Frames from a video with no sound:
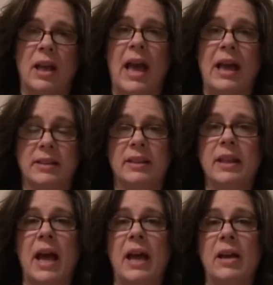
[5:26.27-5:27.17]

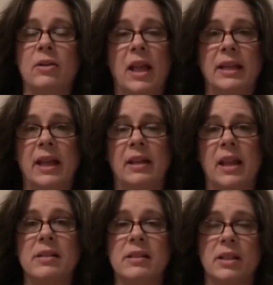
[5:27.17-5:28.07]
acting out like an
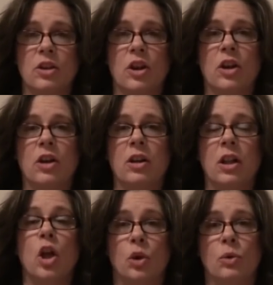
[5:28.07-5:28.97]
adolescent girl
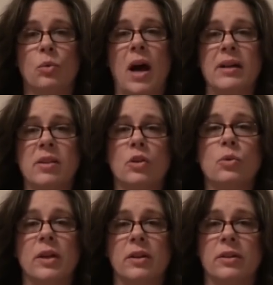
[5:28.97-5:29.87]
who whines on
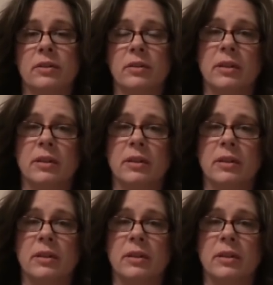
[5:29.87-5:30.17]
Twitter.